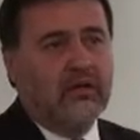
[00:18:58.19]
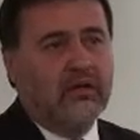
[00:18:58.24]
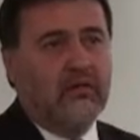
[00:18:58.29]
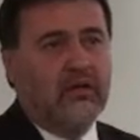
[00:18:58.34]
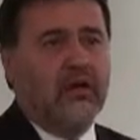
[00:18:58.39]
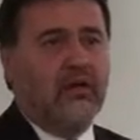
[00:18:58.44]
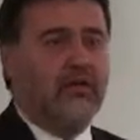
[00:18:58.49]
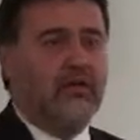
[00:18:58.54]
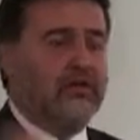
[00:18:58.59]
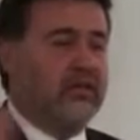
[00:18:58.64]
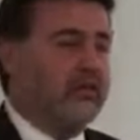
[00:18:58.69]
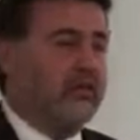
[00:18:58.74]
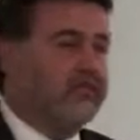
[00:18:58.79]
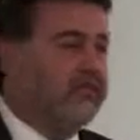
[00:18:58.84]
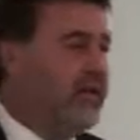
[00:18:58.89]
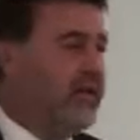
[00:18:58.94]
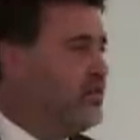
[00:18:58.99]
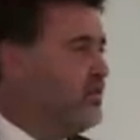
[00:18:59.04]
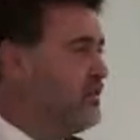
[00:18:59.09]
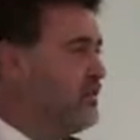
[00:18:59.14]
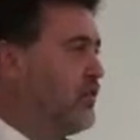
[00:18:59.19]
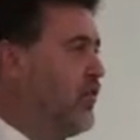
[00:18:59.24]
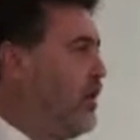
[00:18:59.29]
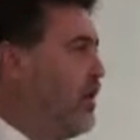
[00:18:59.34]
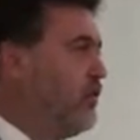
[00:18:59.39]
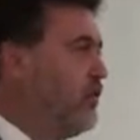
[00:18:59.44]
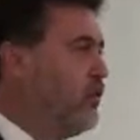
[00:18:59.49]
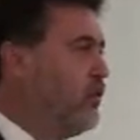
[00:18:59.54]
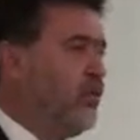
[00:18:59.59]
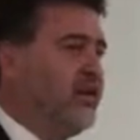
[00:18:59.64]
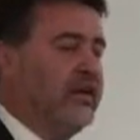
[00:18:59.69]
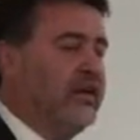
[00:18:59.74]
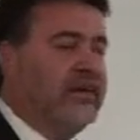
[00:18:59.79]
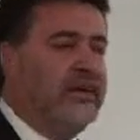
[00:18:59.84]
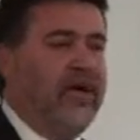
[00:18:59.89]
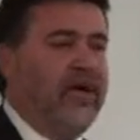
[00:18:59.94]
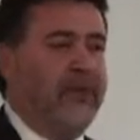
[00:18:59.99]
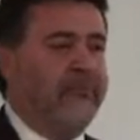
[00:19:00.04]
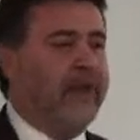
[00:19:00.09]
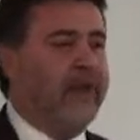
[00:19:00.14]
Well, confession time, we
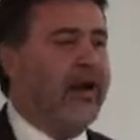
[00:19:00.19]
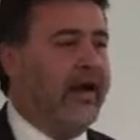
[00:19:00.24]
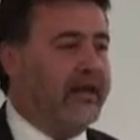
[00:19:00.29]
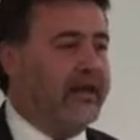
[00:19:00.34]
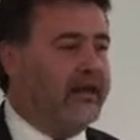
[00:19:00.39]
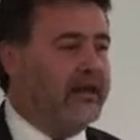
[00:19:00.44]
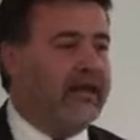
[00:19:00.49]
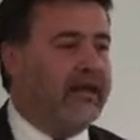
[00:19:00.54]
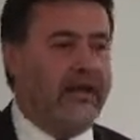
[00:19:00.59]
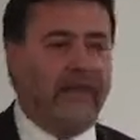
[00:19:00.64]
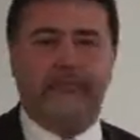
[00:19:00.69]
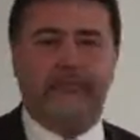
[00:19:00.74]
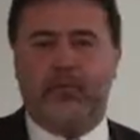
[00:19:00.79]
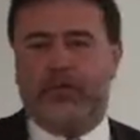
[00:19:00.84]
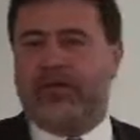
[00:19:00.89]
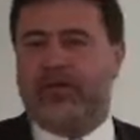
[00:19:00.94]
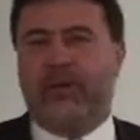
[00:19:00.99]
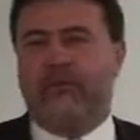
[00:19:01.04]
didn't campaign to get per